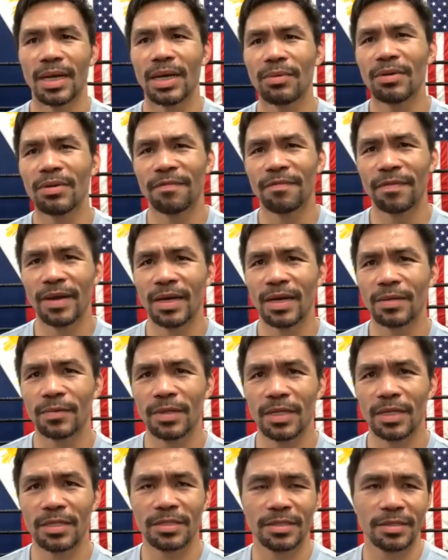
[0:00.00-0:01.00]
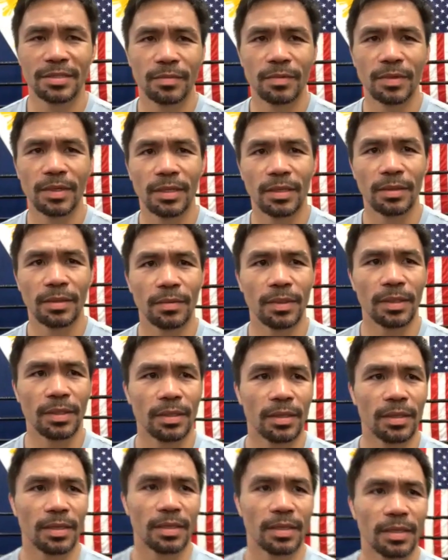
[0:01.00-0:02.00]
fight
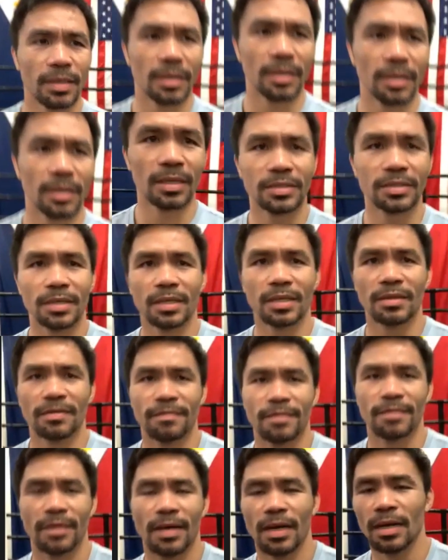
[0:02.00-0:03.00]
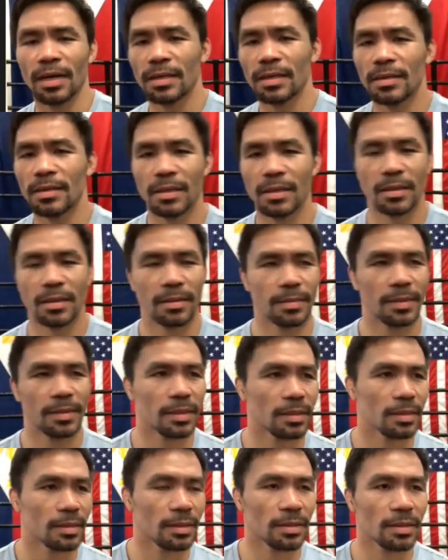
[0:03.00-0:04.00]
with the strength of God. I
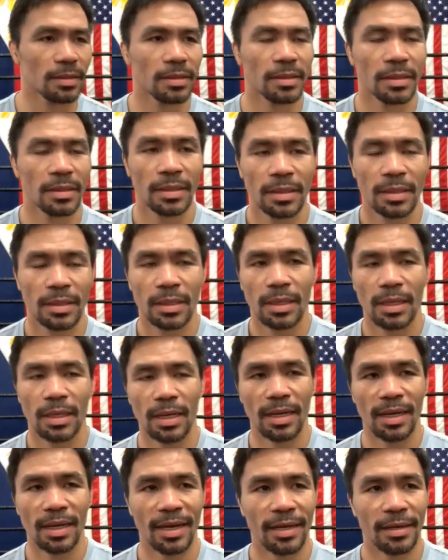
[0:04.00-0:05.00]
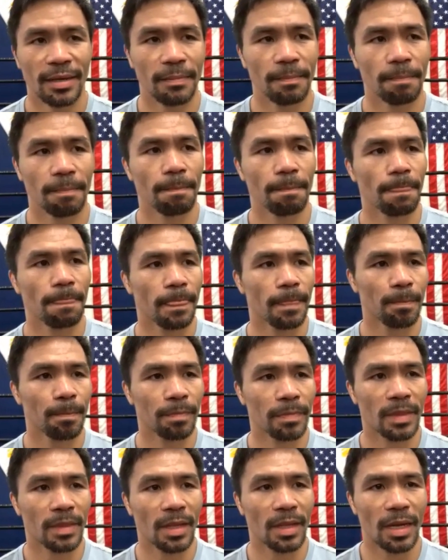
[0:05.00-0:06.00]
mean, I'm
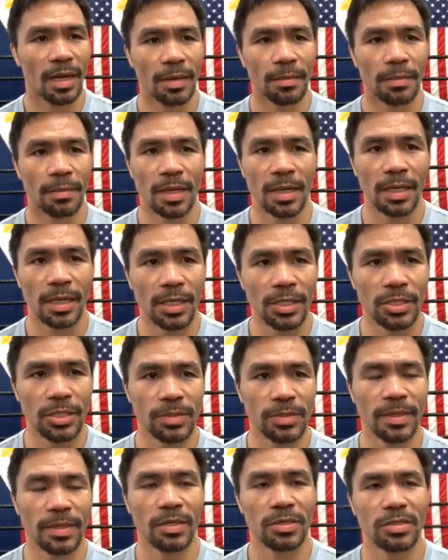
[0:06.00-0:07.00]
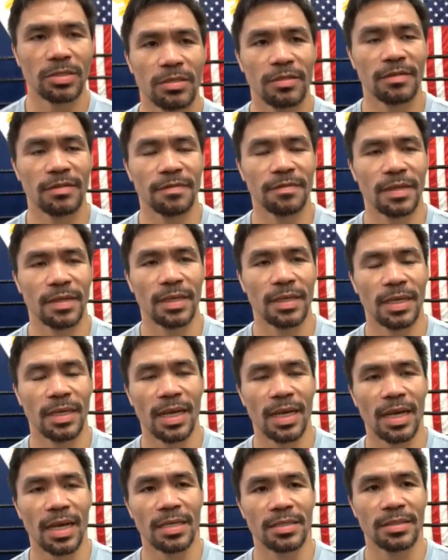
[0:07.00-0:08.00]
I'm courageous because of
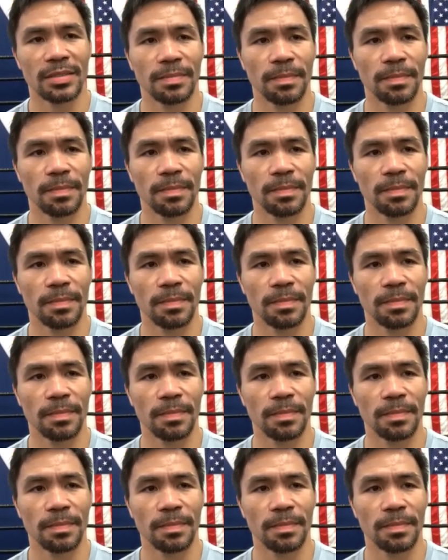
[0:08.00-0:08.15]
God's